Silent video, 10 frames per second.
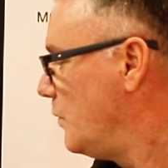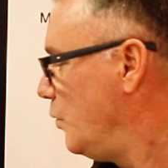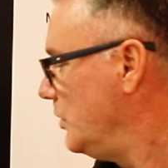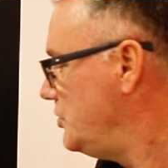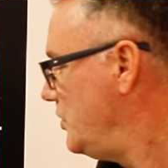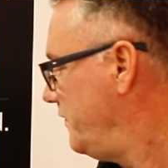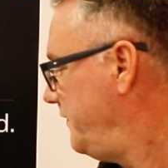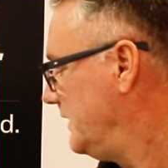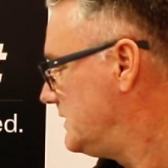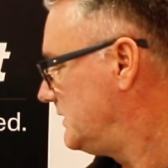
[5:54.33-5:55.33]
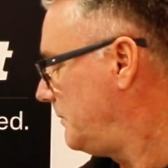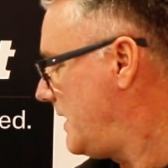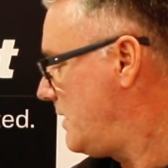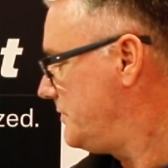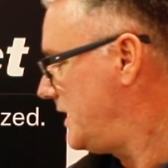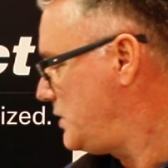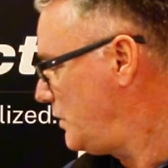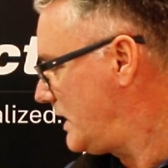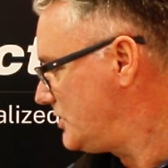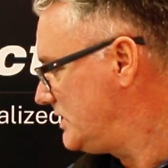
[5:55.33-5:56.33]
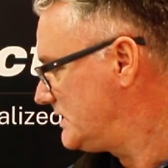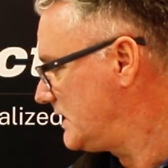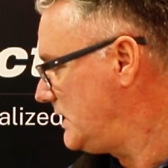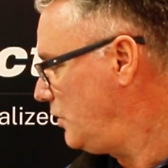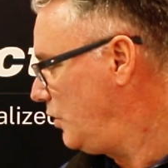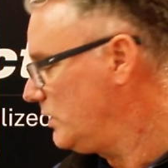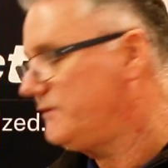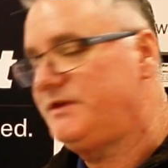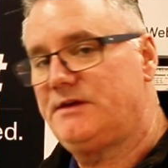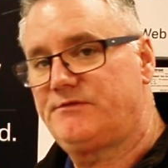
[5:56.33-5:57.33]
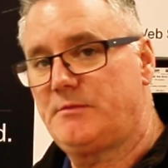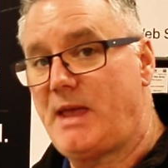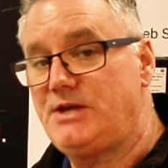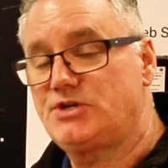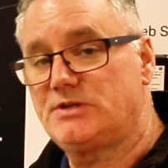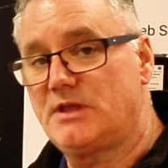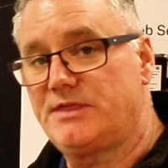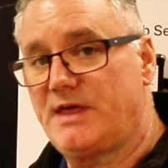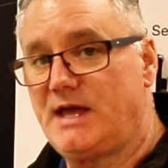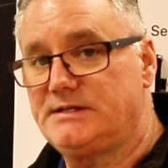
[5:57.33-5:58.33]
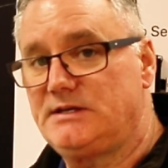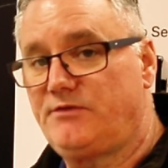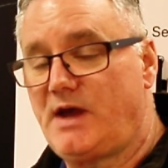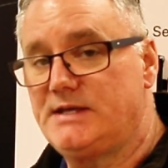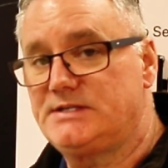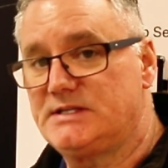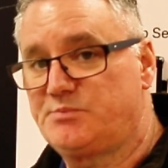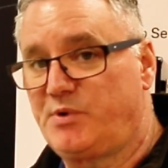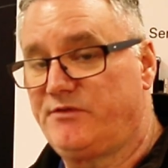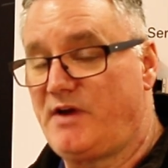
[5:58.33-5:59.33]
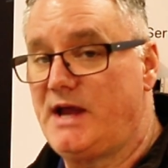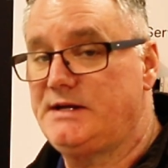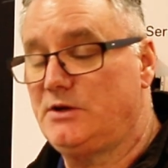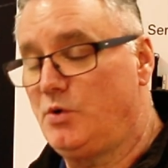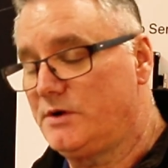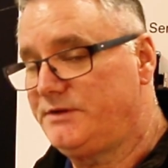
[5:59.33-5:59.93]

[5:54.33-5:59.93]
Once you've filtered them out, then you will actually see all of the information that that device is providing, all